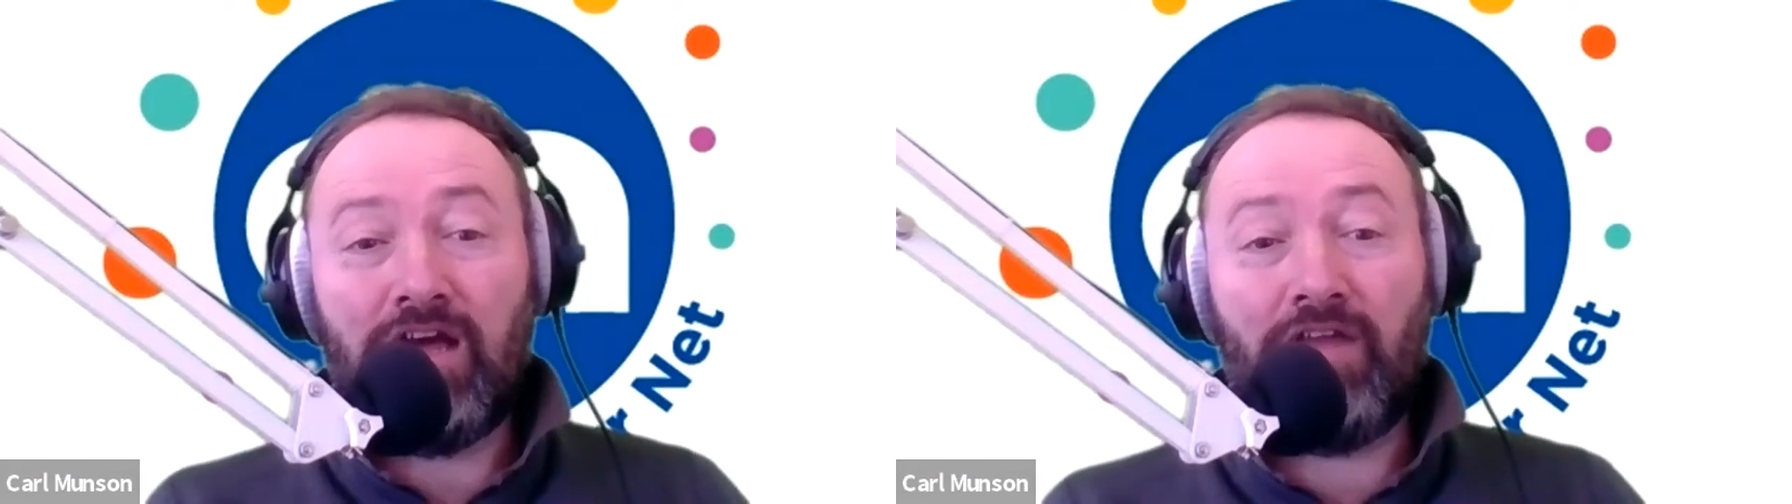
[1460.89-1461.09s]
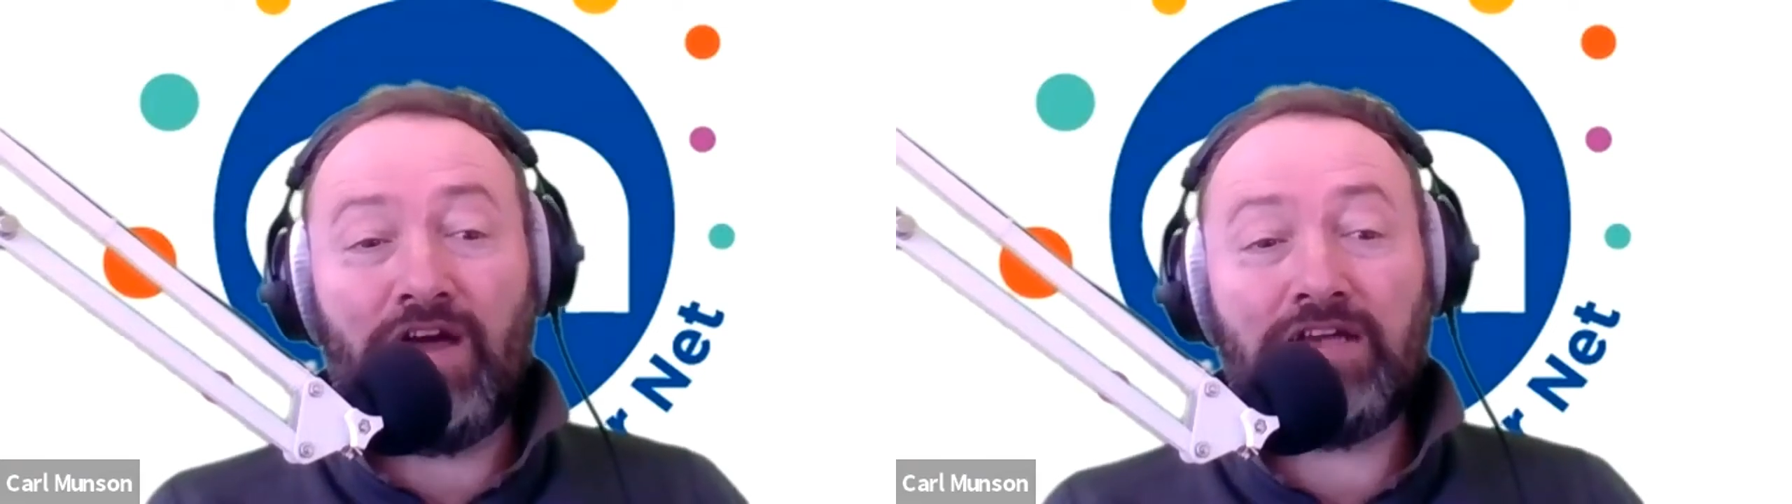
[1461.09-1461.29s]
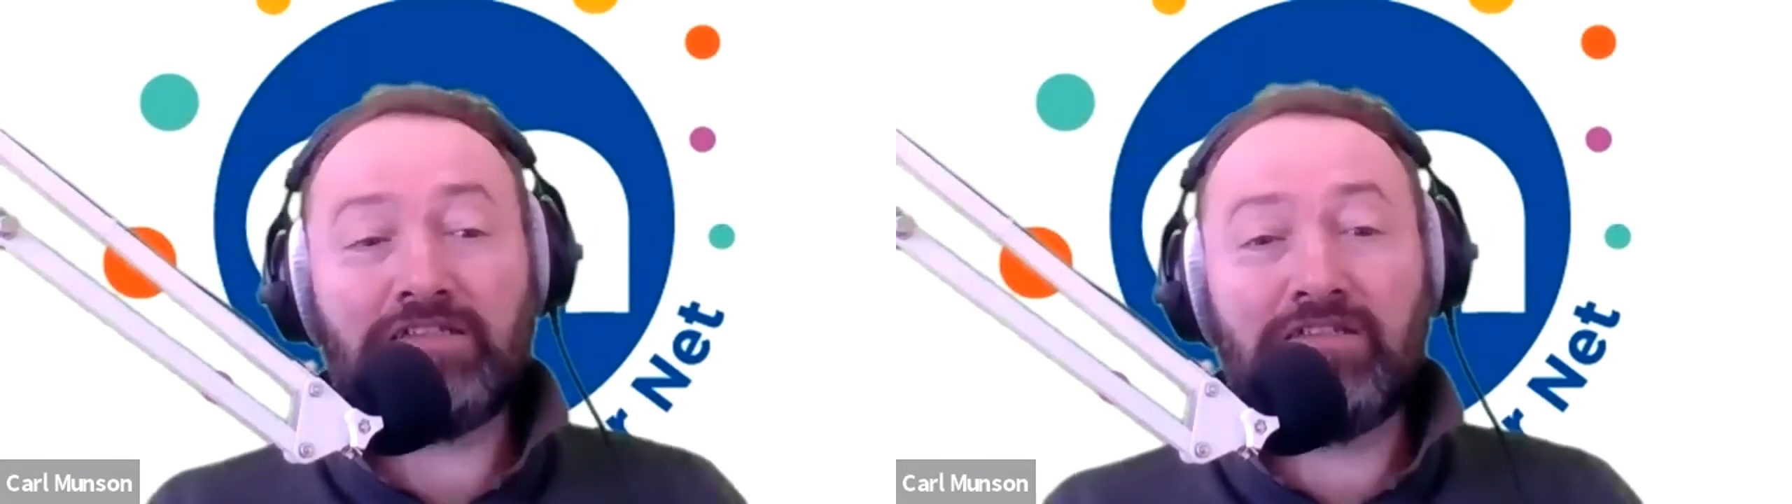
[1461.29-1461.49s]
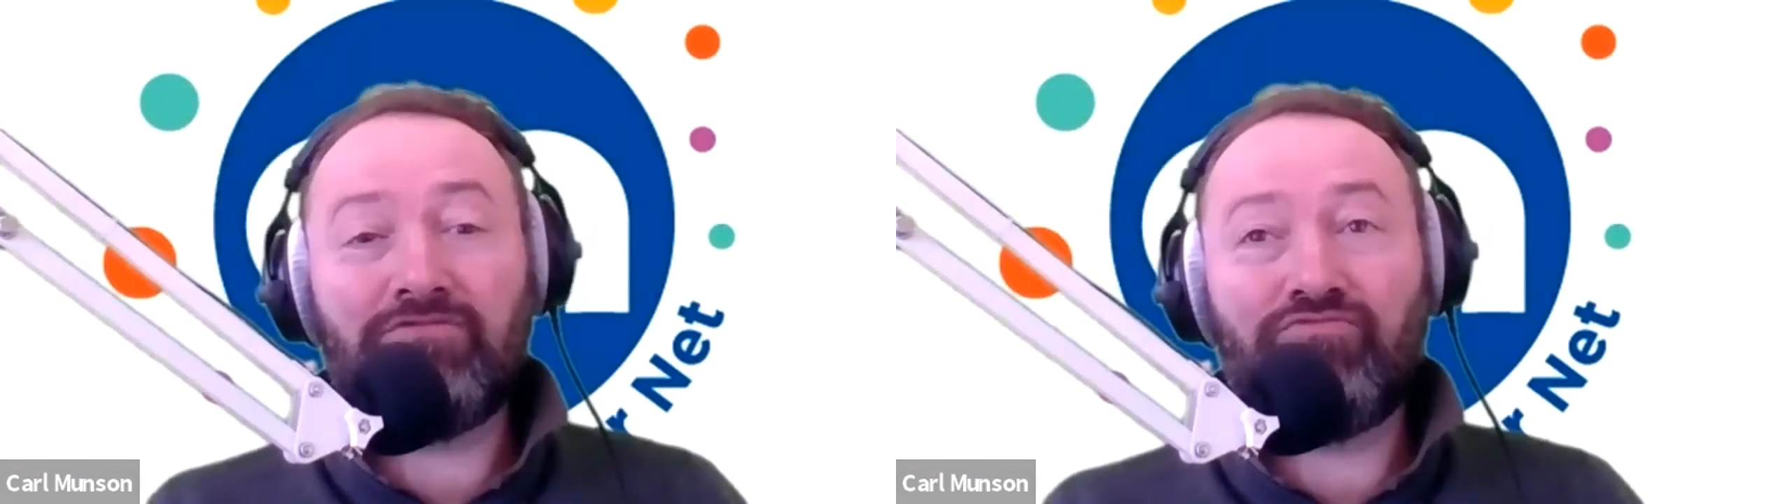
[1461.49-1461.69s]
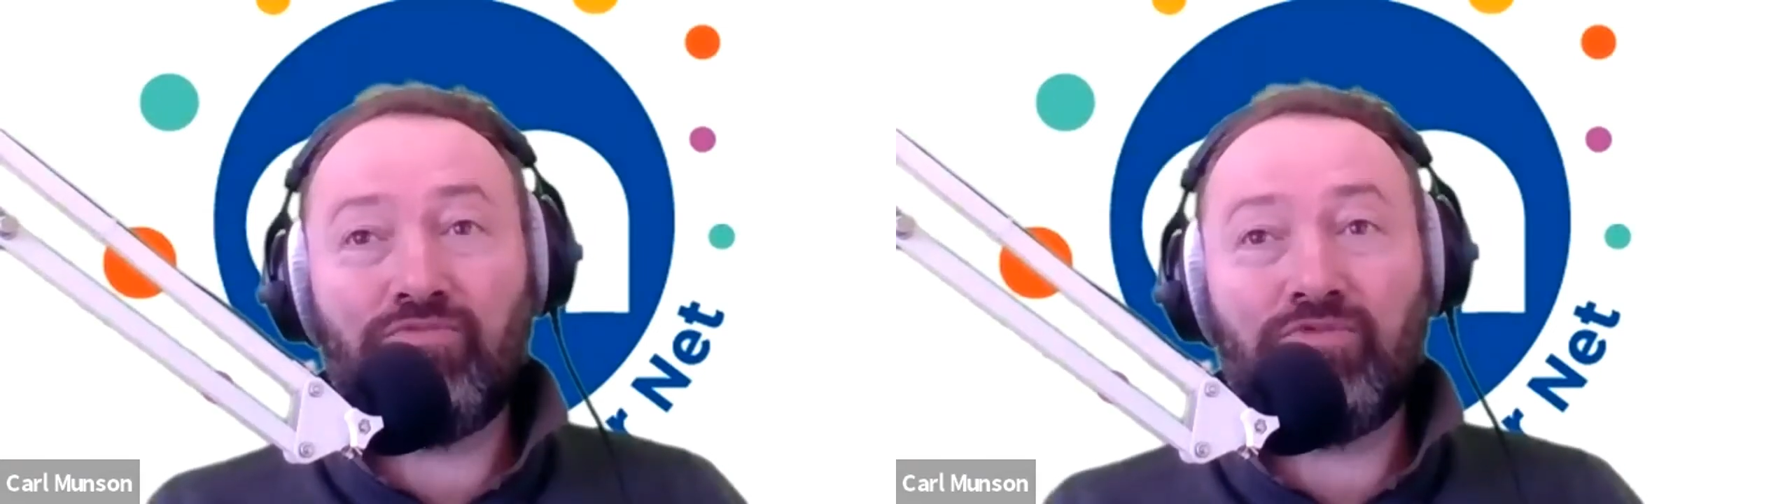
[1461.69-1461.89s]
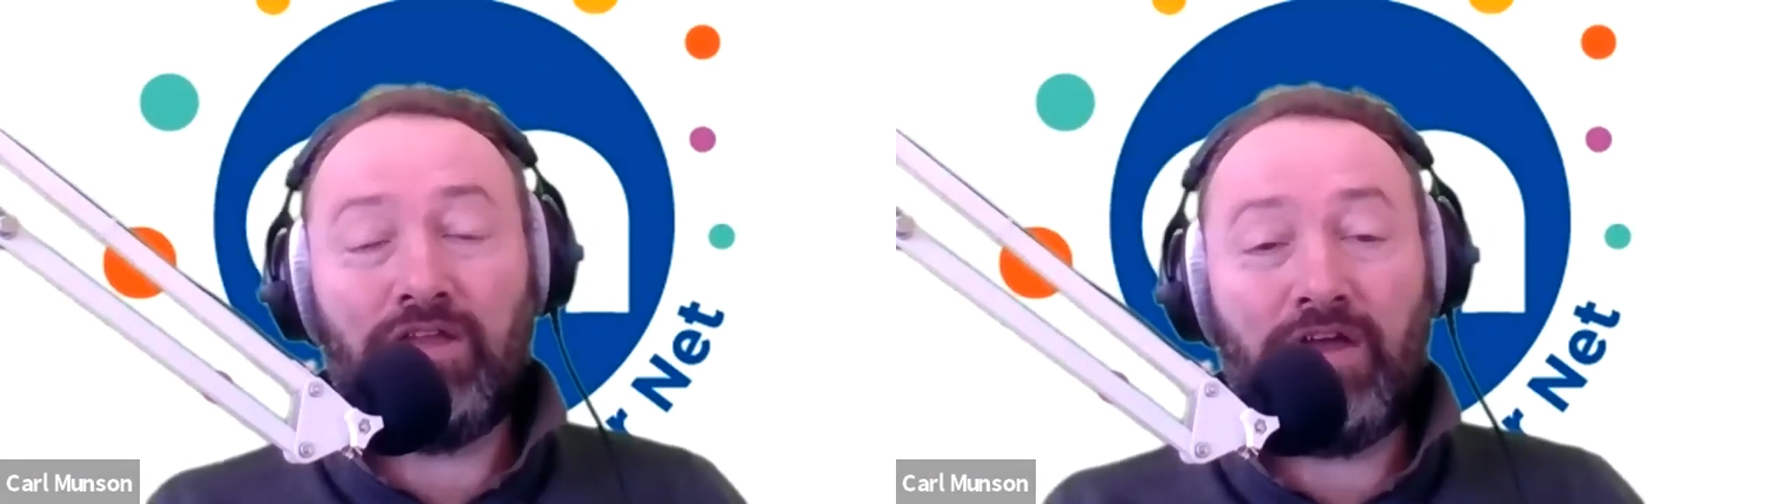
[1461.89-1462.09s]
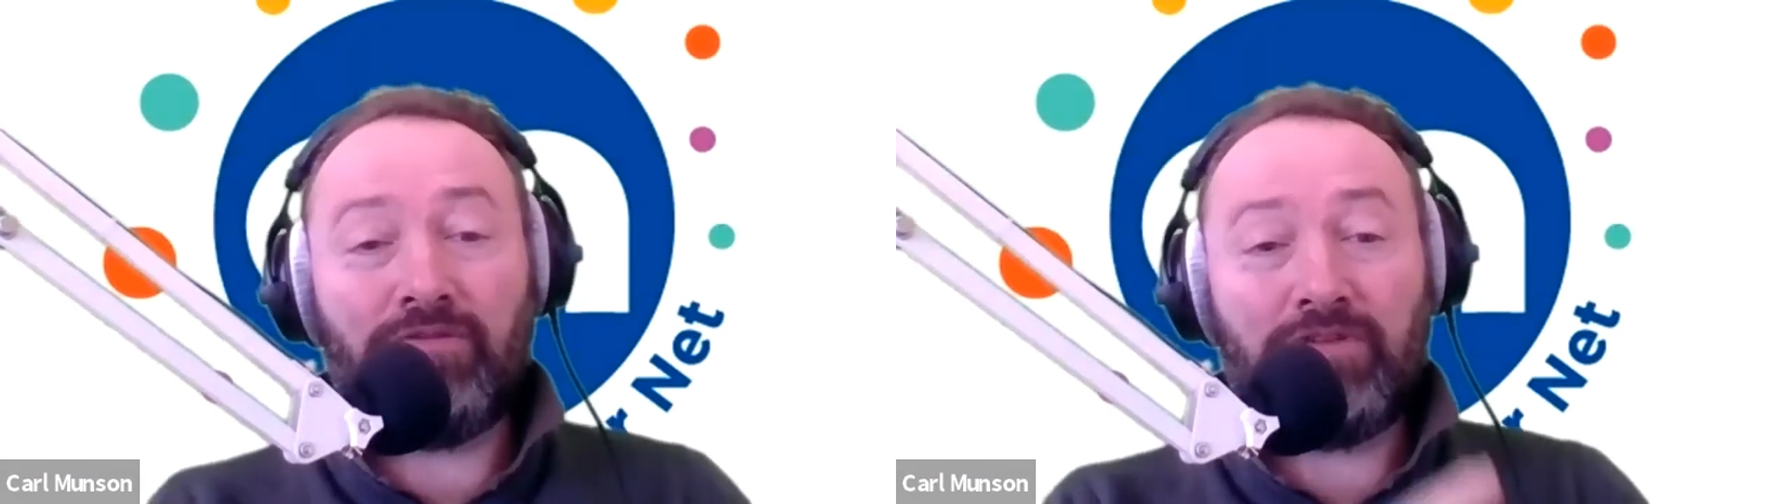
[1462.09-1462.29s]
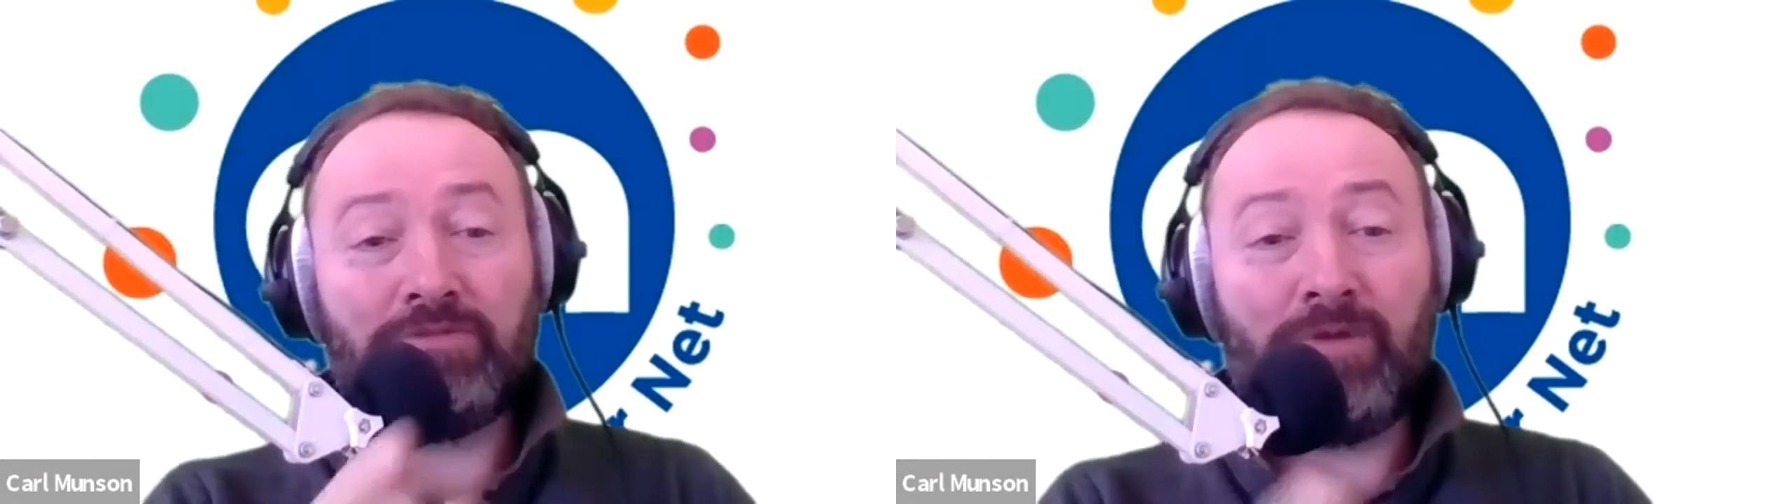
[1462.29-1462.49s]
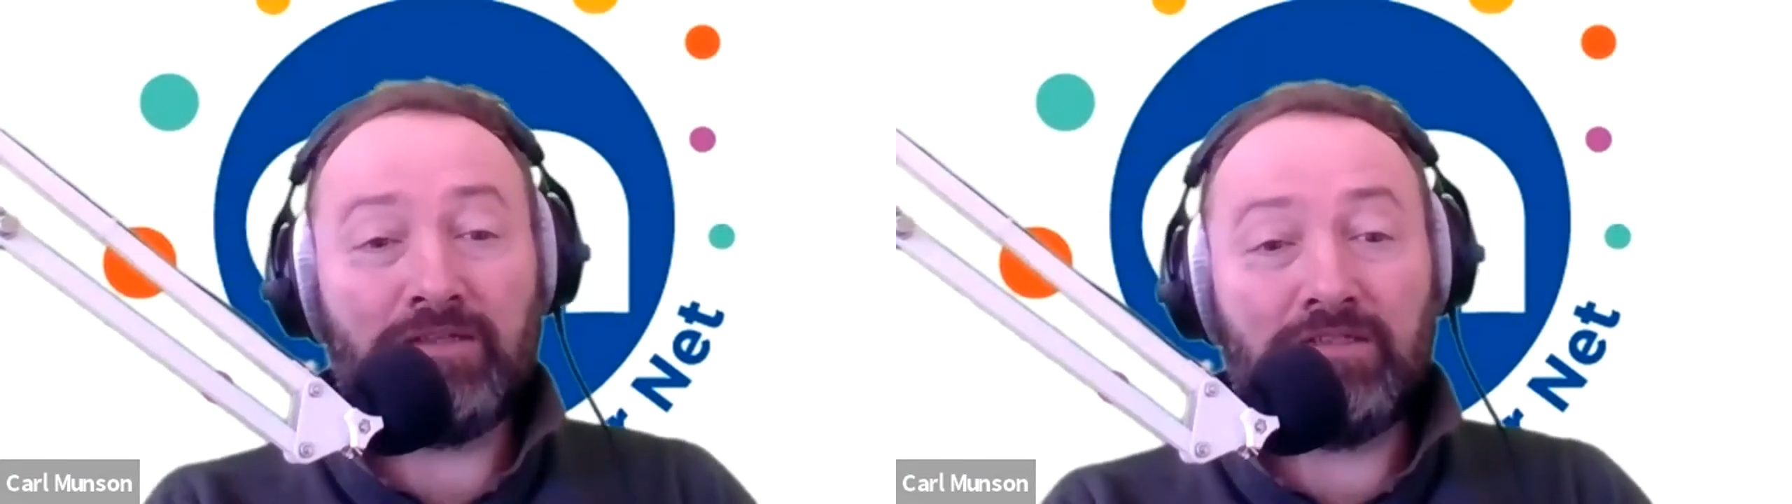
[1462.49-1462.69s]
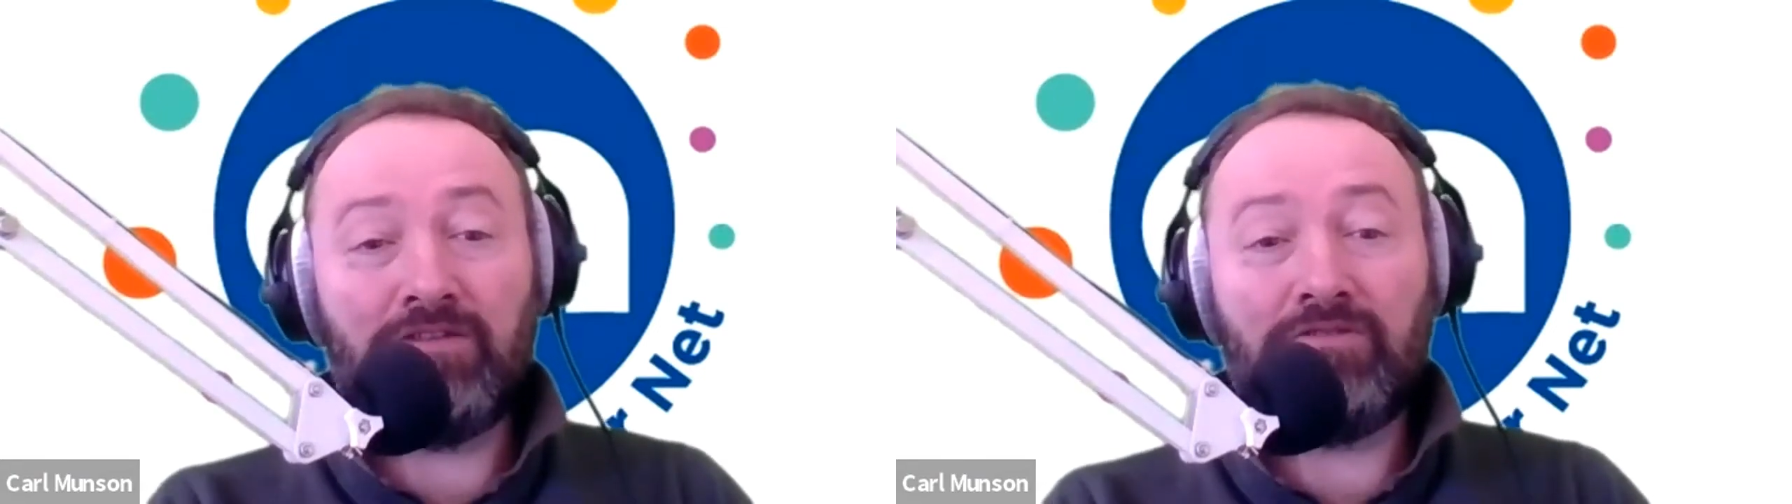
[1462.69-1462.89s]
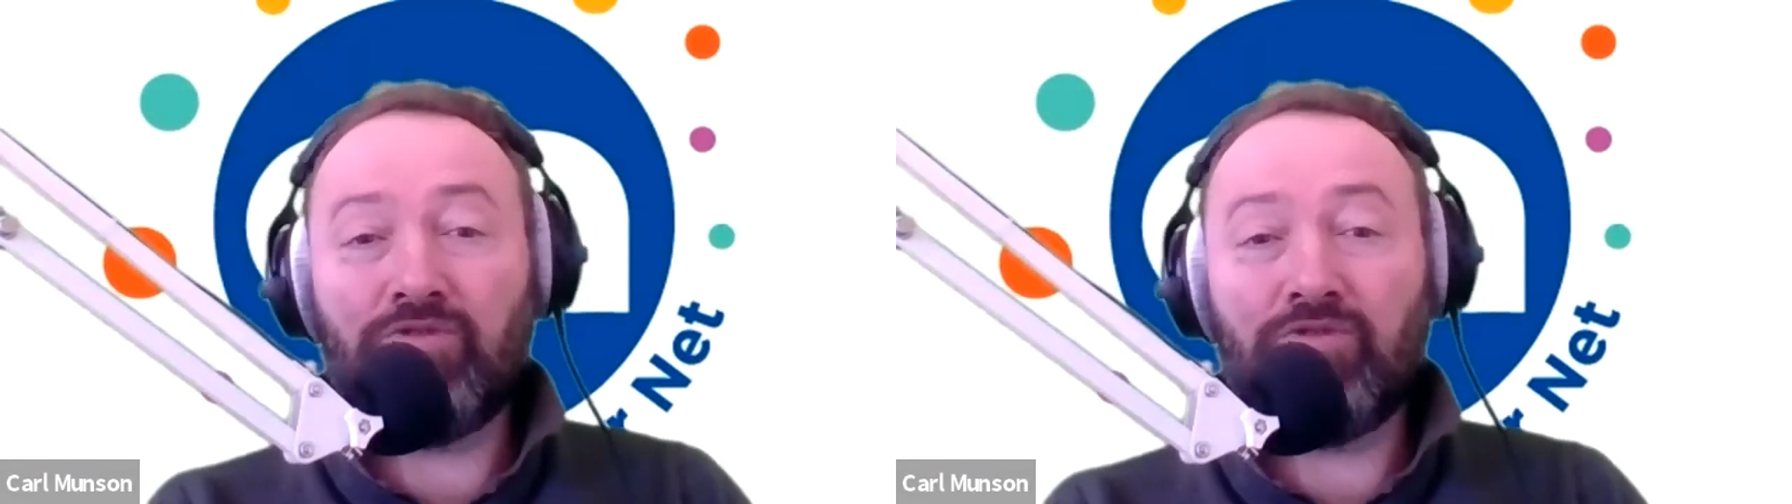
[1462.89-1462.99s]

and that comes back to you.